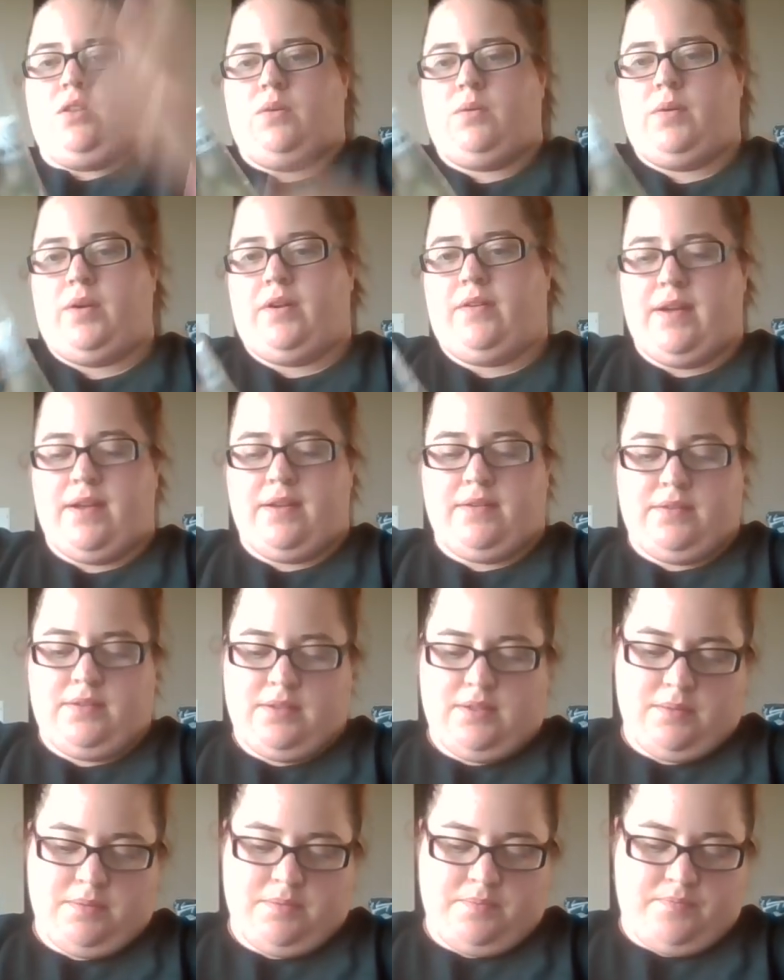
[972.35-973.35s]
the way around to
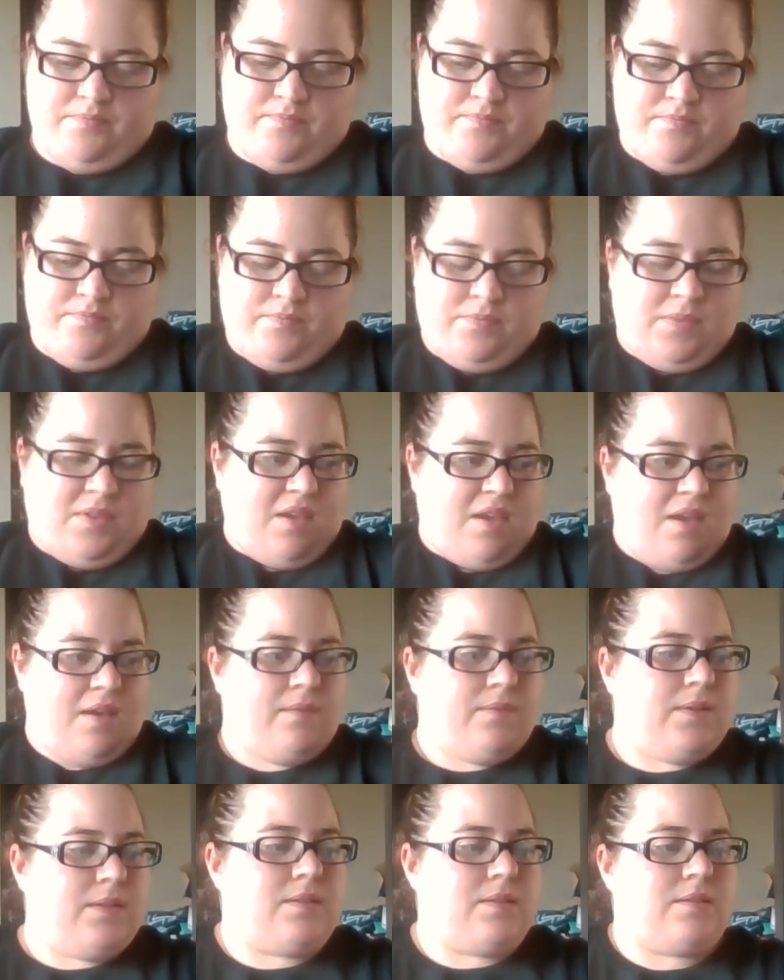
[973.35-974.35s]
the
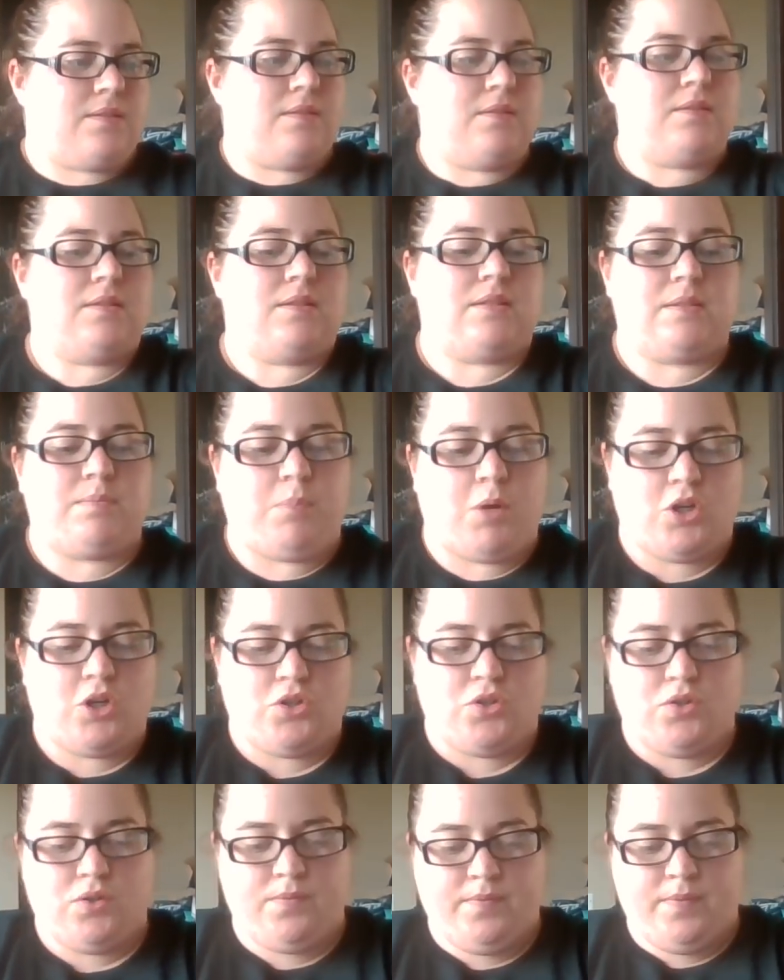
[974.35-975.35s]
canvas, since it's
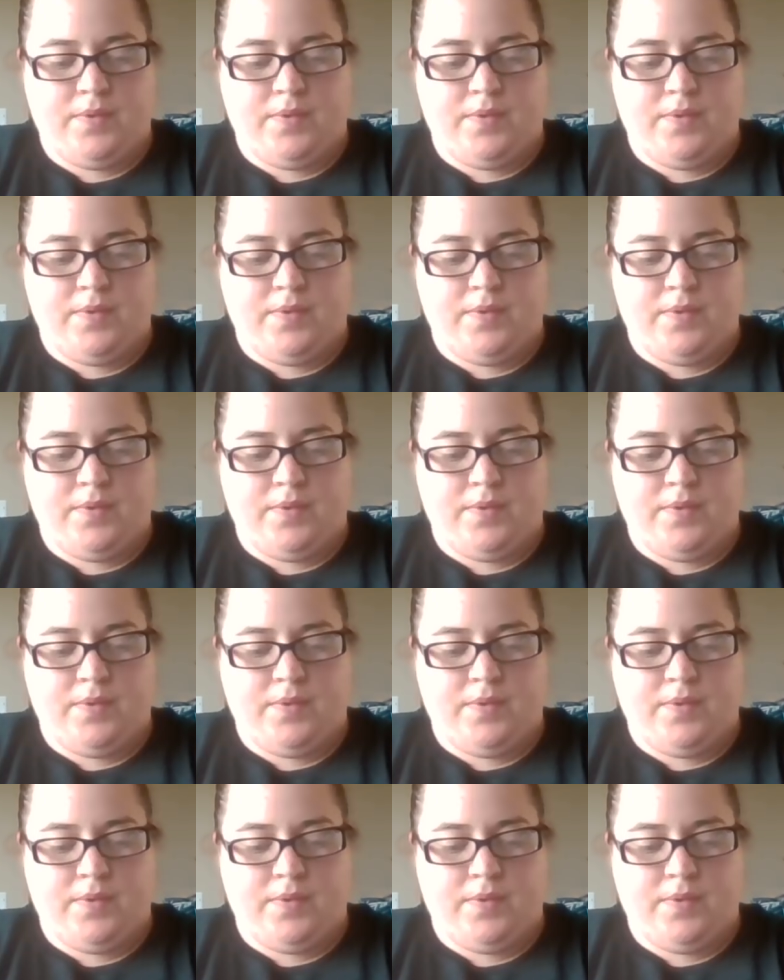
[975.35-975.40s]
partial.